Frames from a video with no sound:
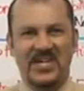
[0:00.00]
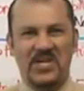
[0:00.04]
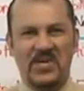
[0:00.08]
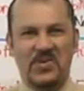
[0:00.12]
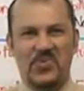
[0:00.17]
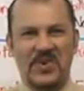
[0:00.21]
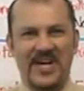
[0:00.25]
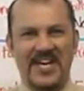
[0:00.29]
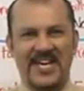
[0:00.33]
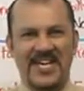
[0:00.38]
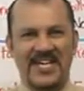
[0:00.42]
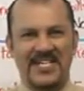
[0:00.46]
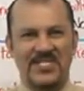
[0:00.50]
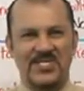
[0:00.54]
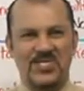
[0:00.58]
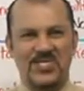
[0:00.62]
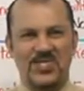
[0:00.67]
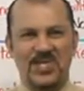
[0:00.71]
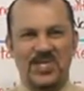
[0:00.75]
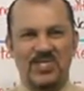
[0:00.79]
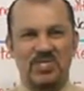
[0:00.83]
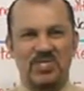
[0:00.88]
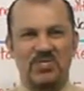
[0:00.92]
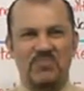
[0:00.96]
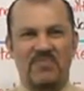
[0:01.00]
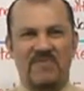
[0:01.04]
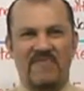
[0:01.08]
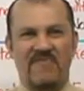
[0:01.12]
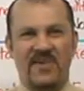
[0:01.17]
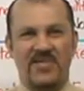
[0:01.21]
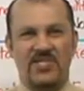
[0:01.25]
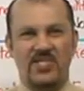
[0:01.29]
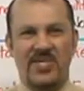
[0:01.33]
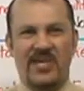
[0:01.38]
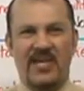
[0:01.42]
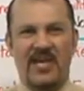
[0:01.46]
Greetings, this is
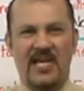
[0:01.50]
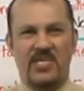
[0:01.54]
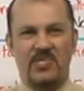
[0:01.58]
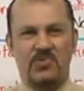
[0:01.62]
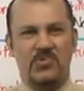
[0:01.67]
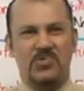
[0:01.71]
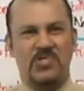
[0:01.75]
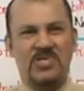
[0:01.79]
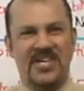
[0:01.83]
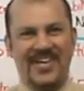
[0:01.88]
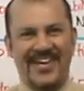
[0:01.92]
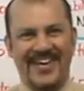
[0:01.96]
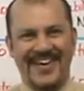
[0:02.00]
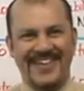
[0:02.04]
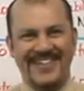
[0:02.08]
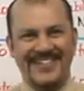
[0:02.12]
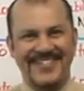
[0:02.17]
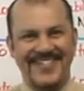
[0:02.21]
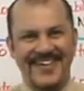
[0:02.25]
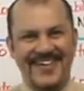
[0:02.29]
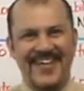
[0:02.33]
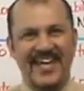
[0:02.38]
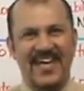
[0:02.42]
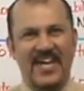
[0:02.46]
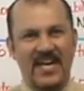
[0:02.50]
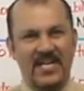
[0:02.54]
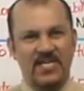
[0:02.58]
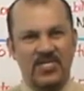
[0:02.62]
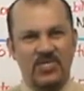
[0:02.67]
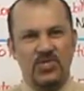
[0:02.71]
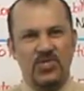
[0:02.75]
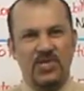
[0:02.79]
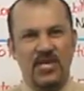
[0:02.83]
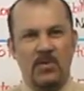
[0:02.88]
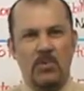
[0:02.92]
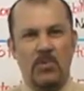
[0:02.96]
Professor Lazarus again,
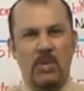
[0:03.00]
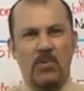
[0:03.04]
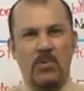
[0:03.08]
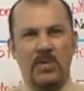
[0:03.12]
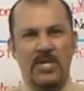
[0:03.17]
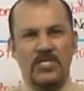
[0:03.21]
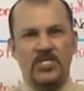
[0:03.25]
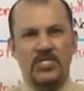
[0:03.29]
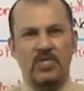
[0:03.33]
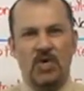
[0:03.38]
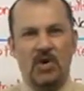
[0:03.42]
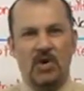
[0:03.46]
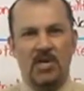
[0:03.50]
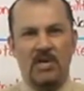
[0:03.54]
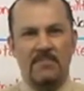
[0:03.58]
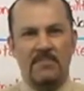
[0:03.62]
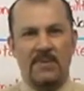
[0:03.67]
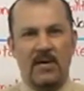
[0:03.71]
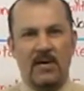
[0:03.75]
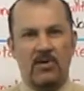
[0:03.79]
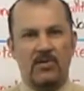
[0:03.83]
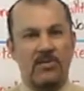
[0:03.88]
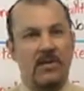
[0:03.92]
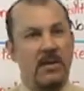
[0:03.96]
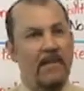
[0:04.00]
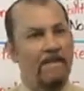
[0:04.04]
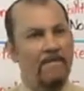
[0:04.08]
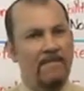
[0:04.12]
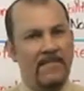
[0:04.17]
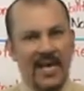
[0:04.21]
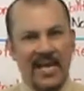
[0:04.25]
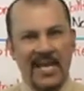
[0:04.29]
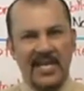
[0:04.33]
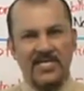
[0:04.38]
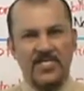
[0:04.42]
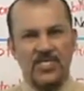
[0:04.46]
and today we will talk about
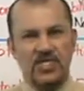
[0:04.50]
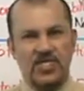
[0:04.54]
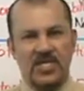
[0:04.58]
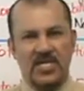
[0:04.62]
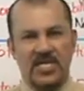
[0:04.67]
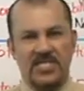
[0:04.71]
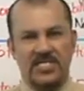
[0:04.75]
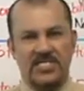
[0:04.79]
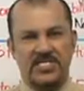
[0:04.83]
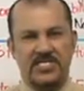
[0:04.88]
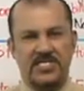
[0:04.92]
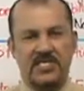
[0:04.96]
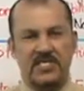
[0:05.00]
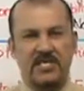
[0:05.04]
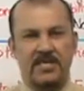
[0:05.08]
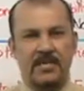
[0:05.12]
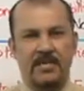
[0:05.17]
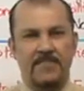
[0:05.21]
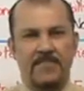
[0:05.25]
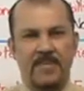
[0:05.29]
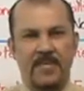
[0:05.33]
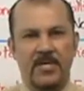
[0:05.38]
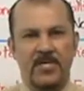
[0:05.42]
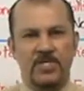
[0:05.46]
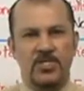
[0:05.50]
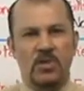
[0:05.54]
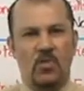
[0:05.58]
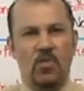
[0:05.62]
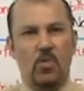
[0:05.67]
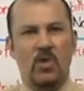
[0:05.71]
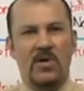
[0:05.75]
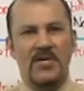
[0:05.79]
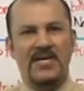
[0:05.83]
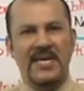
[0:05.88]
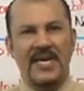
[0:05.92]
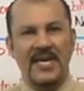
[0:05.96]
balance sheets. So
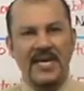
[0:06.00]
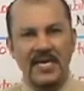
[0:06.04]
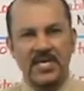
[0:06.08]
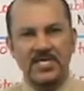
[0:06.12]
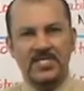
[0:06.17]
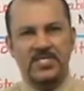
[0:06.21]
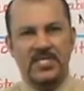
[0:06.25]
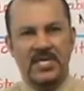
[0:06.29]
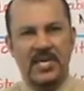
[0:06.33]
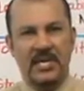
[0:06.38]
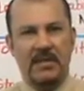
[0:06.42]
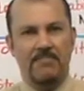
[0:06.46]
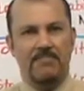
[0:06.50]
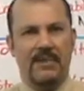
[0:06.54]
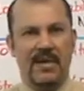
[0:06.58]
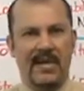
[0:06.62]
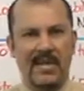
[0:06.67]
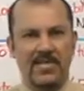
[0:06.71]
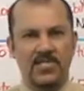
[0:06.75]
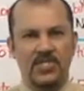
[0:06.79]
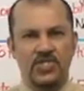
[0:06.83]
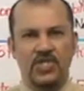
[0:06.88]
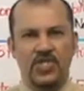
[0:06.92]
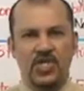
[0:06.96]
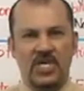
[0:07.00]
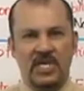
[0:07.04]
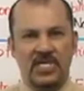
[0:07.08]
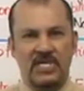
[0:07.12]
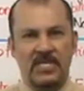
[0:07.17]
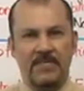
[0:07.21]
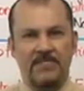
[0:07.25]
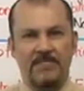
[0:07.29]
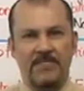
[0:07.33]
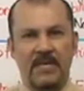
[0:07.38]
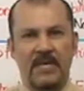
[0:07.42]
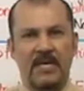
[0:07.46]
what is a balance
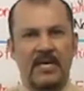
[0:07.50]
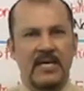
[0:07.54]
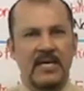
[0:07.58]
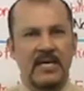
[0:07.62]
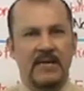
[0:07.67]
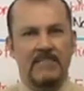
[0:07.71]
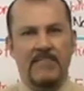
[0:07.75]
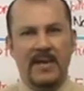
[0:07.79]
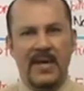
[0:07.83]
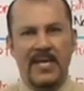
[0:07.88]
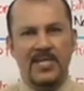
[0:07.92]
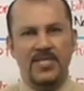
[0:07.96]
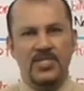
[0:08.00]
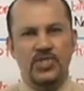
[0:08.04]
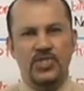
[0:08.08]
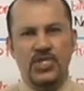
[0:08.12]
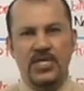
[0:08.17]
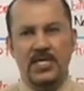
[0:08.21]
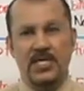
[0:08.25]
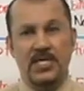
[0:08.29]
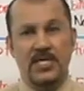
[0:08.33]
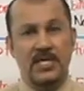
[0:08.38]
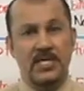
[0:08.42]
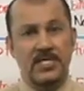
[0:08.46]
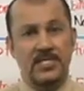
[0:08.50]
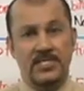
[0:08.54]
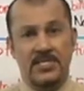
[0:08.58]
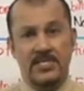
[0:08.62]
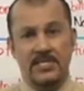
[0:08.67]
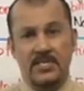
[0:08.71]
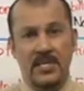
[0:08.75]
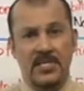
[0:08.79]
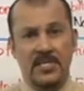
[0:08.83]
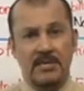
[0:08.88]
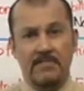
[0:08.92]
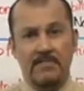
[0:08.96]
sheet? A balance sheet
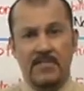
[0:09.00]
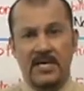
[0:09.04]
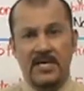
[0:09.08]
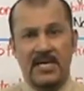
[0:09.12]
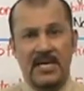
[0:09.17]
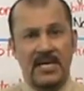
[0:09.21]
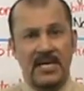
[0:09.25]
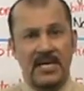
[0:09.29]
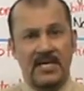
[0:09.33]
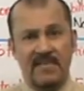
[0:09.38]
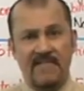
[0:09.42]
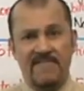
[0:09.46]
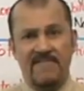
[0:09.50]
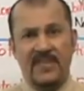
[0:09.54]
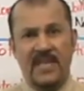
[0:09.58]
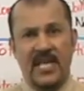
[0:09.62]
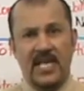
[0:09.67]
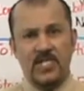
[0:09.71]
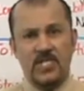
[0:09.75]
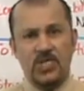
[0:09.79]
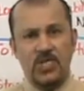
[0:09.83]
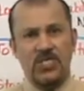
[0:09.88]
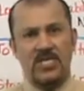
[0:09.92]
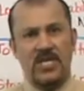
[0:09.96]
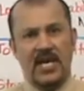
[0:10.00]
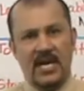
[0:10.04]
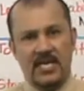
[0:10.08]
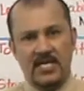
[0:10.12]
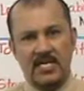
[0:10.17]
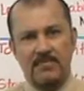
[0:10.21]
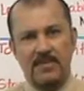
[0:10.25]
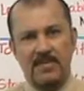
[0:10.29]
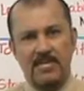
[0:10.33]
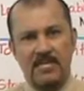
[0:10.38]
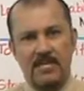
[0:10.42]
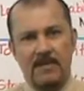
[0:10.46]
is nothing but another financial
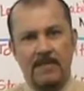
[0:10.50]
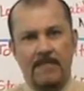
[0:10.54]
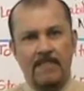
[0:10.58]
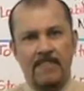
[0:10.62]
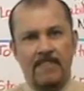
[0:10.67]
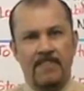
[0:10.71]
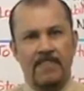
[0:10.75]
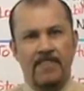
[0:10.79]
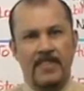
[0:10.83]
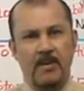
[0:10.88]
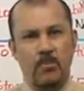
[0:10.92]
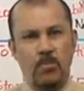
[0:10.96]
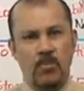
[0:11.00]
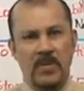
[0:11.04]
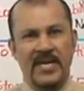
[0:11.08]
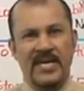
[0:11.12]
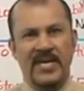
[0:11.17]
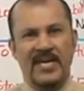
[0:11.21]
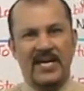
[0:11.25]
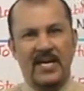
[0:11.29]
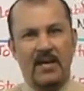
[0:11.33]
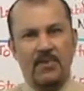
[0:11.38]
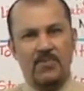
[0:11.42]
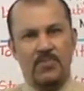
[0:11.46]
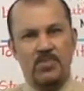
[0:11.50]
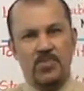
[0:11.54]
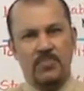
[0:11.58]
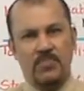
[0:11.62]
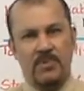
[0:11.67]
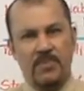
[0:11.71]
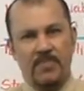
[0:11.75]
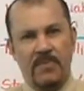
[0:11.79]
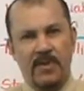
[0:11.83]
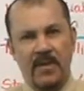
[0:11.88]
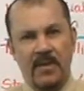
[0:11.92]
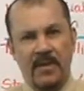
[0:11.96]
document that we accountants
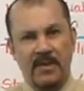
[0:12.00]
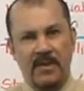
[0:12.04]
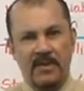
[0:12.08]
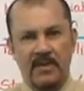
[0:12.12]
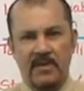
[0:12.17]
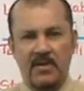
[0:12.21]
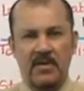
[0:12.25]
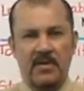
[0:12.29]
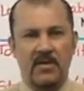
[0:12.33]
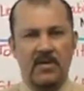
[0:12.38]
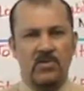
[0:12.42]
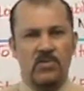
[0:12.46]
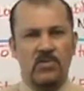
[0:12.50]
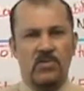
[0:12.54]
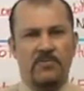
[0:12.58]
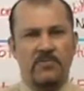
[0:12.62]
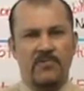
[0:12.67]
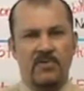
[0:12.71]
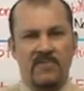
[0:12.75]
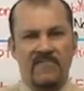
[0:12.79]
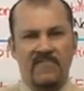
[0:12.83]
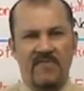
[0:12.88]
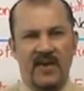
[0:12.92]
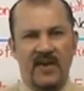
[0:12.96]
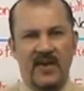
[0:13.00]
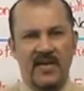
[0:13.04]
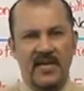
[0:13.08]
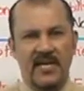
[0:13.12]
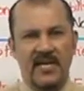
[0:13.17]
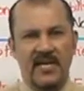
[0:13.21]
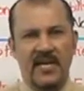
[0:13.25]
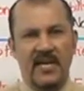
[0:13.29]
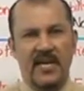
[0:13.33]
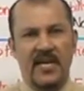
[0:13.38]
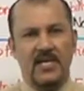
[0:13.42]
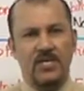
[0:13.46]
prepare to
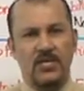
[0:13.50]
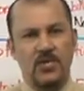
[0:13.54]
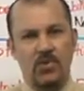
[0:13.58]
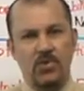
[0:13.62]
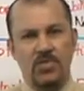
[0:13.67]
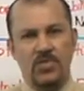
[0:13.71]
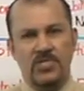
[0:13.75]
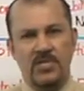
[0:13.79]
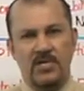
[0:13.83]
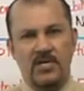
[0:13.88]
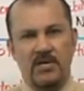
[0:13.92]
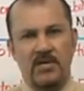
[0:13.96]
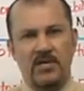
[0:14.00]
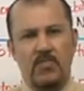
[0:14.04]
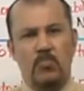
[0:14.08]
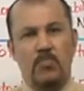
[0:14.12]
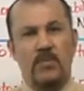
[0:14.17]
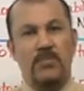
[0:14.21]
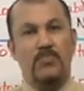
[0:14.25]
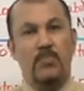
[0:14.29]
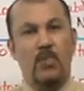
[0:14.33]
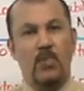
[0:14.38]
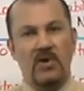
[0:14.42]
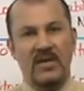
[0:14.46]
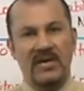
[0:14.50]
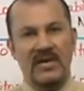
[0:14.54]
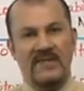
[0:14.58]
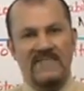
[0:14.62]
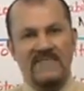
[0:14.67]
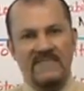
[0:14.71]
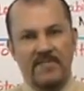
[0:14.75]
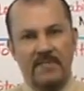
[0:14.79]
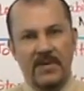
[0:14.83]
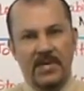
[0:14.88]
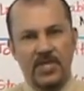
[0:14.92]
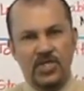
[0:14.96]
provide a user with more
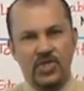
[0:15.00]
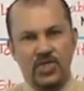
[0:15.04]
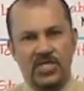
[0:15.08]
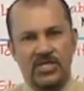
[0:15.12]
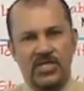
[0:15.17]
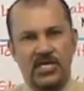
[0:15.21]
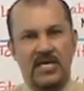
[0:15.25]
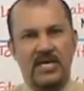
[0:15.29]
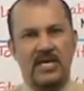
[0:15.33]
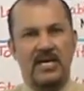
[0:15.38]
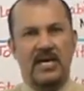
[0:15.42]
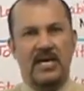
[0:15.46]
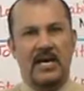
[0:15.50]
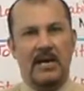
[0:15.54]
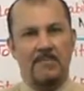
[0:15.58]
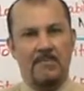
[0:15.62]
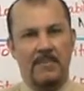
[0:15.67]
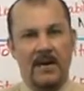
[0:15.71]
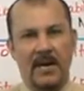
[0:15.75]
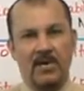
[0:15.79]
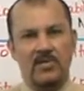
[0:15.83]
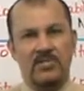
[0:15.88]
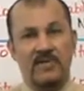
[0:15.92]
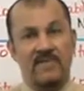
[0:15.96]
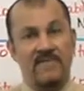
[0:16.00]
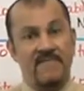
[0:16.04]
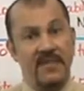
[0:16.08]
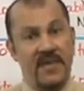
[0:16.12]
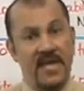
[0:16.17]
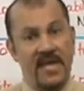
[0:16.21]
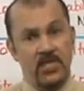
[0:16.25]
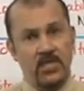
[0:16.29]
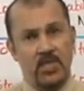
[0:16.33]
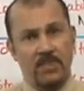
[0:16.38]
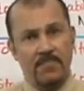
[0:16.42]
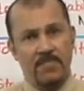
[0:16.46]
information about the
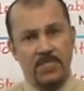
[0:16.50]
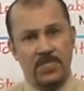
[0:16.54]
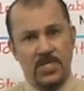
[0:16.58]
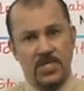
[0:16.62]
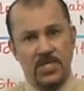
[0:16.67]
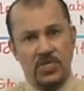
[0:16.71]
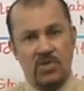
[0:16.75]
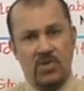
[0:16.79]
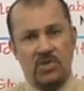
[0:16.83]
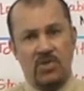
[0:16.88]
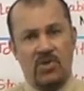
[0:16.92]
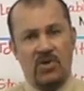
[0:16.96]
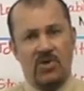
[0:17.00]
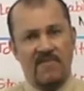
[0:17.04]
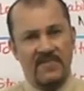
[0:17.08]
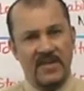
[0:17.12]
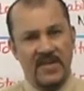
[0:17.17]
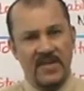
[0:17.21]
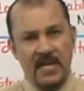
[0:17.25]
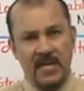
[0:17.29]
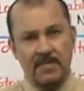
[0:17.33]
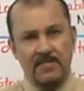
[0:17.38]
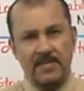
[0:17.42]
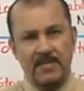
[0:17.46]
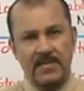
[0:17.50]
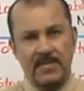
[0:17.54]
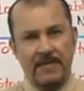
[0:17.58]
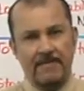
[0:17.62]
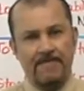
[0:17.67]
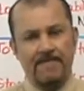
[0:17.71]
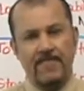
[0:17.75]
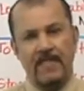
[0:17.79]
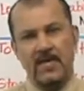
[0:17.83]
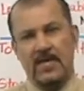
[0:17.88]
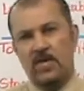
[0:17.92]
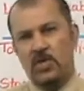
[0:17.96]
financial position of a
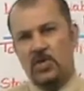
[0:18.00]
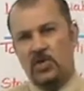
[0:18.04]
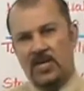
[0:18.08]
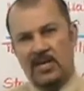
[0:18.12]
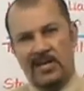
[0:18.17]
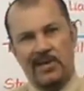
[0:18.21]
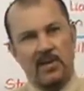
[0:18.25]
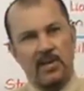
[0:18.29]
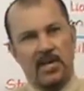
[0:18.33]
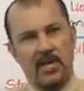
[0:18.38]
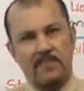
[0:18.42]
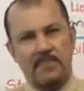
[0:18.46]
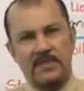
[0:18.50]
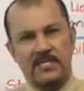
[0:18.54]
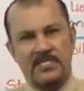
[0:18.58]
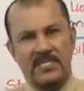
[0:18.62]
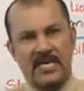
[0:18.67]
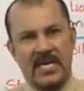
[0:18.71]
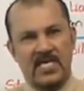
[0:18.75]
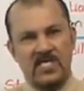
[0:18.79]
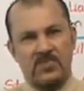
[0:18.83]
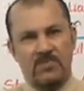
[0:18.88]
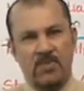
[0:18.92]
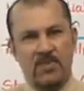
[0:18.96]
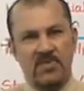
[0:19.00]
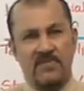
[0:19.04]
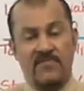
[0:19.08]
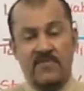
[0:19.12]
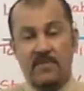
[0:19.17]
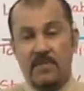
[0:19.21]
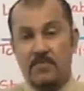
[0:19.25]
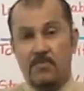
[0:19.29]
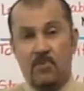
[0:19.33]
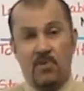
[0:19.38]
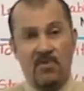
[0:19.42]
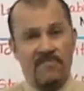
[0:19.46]
company. You can look up your textbooks
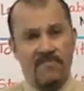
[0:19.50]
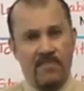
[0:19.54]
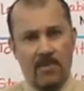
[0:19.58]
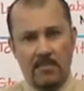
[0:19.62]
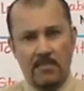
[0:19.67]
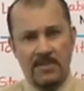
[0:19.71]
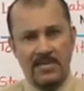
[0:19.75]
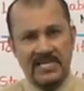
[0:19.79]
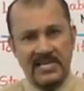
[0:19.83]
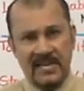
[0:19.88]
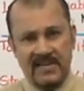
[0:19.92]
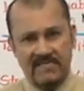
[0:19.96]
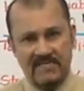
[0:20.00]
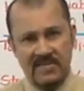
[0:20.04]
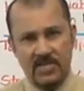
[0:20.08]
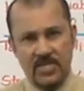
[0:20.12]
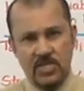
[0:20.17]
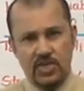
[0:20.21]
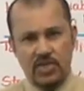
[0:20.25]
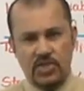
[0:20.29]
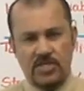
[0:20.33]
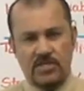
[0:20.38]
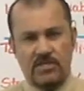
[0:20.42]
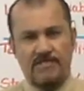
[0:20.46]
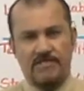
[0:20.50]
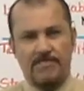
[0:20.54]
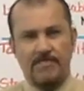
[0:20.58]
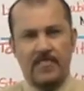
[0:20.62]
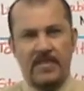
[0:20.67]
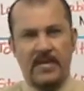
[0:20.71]
for a more formal definition.